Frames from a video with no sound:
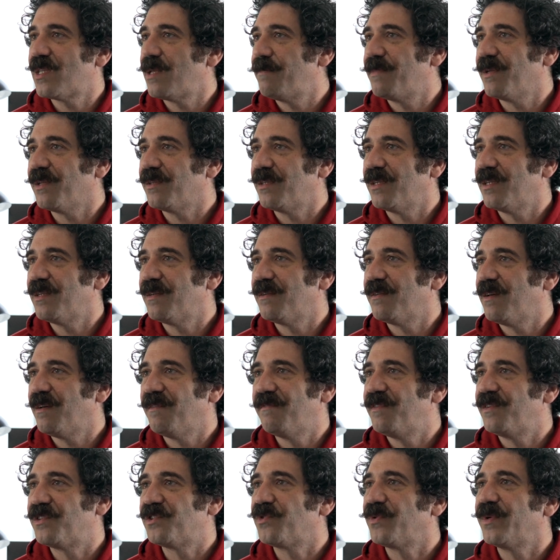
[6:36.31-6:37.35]
they build a
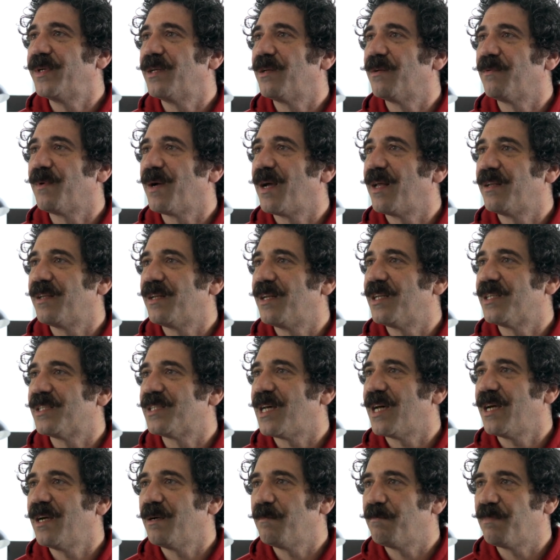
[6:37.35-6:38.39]
vitrine around an
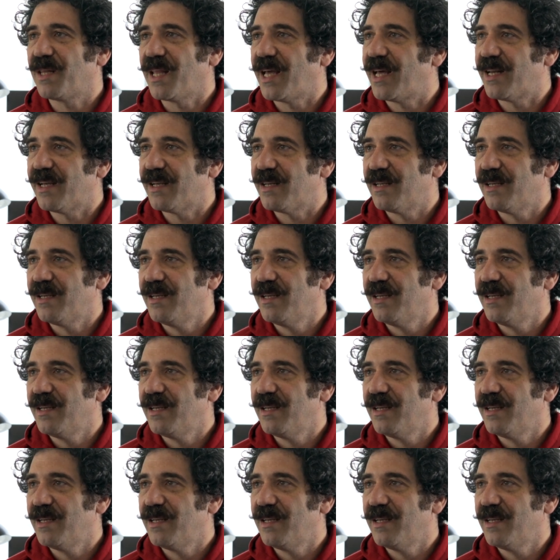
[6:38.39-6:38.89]
entire planet.